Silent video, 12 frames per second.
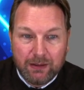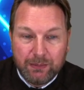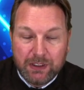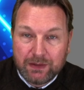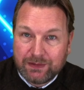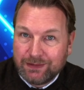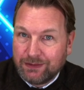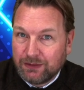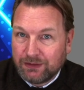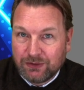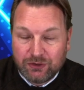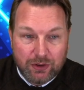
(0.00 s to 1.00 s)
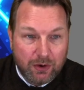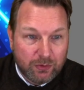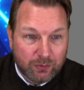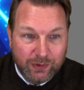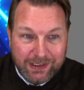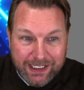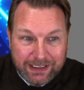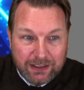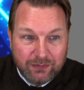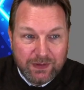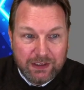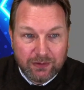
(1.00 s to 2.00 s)
because it doesn't show related
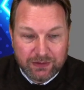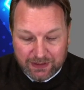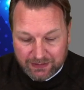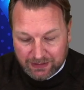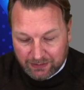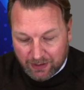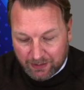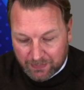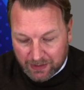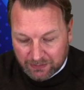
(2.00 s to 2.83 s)
videos, etc.